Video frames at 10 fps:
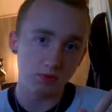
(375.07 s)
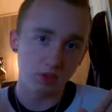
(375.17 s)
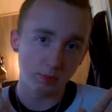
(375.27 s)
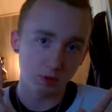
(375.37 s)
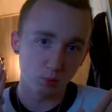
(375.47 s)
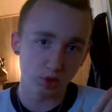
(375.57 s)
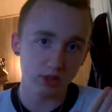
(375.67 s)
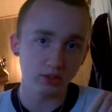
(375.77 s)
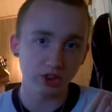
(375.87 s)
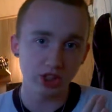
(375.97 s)
There'd be the World
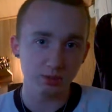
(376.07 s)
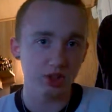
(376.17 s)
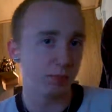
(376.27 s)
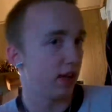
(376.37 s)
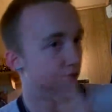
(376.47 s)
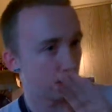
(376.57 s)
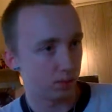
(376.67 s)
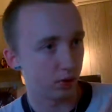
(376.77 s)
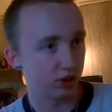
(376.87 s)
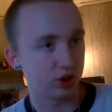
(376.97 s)
Heavyweight Championship and the
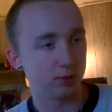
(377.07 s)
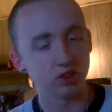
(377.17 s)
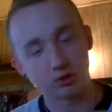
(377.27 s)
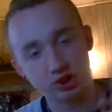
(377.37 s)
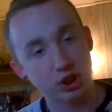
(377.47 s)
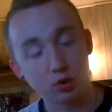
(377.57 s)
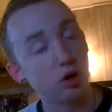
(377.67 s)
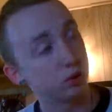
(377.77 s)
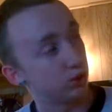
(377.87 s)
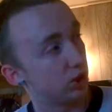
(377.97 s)
WWE Championship. Seth
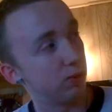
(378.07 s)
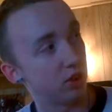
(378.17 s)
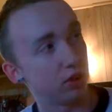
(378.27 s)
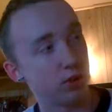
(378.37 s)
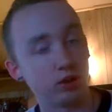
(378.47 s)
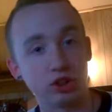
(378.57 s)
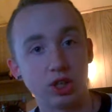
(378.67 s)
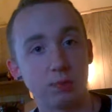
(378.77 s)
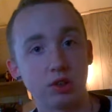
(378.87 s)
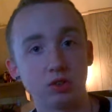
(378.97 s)
Rollins will still be the WWE
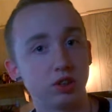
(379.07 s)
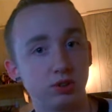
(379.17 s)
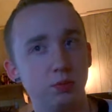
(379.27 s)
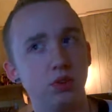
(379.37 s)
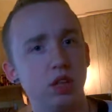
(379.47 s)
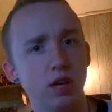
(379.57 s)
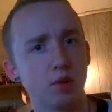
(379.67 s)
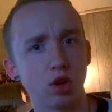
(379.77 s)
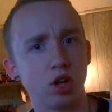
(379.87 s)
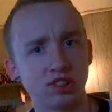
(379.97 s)
Champion, because he
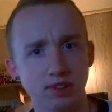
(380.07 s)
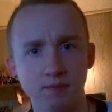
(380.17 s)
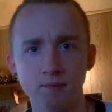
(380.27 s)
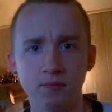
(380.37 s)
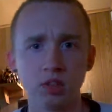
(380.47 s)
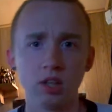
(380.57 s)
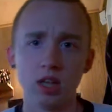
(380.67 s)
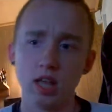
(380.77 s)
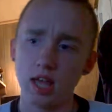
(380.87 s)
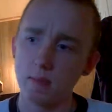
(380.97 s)
never lost it.
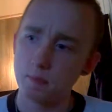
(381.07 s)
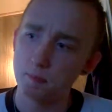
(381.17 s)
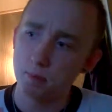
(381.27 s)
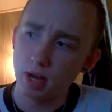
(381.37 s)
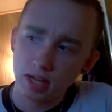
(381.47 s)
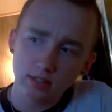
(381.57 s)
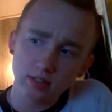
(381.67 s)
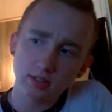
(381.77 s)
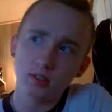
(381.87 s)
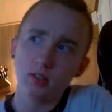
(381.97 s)

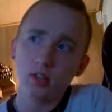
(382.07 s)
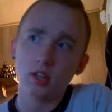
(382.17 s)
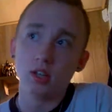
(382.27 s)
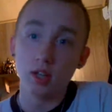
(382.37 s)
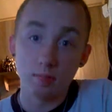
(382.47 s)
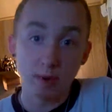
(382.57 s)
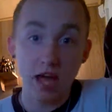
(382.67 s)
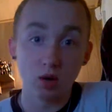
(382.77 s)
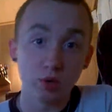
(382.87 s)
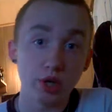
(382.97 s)
But a
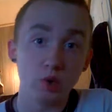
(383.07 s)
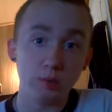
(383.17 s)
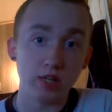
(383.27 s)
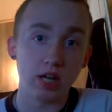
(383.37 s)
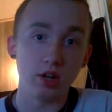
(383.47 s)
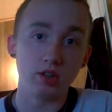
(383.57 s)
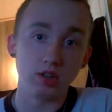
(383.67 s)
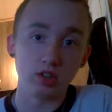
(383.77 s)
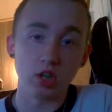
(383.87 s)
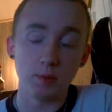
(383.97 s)
Battle Royal would be held to
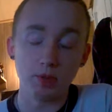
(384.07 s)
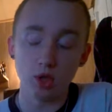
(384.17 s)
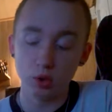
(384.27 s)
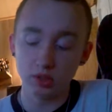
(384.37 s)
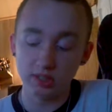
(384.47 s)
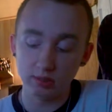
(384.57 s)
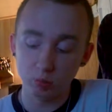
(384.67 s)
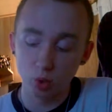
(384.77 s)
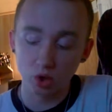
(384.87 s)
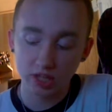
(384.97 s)
determine who the
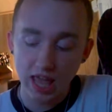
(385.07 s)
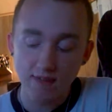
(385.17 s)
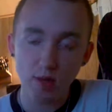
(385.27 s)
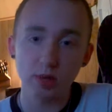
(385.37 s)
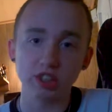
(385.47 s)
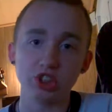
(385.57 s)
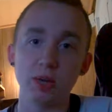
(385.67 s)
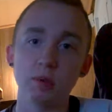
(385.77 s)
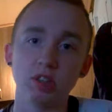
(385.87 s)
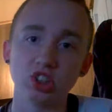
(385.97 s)
World Heavyweight
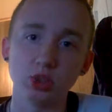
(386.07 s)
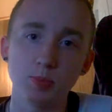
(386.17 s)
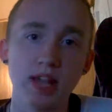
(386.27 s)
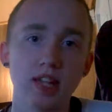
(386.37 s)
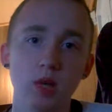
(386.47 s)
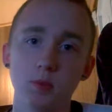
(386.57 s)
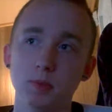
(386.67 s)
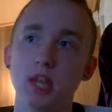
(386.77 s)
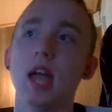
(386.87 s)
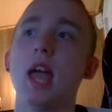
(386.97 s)
Champion on SmackDown would
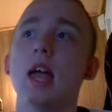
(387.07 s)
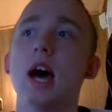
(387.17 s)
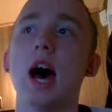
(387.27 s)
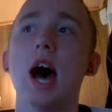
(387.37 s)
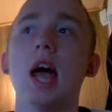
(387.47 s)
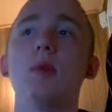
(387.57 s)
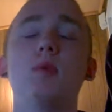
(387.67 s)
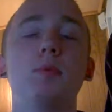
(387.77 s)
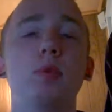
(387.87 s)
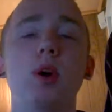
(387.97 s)
be, and I
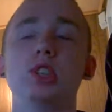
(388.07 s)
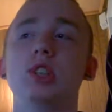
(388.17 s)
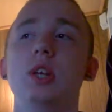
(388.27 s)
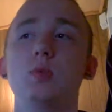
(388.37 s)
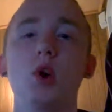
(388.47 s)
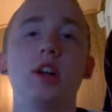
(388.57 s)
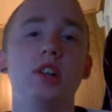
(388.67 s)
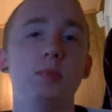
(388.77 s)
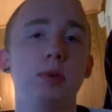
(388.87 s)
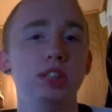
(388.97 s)
would personally want
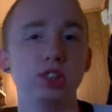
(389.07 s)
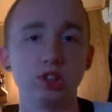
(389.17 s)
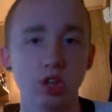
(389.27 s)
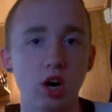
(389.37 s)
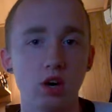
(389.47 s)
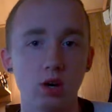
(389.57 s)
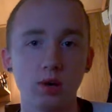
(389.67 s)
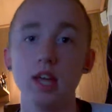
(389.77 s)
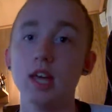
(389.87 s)
it to be Cesaro.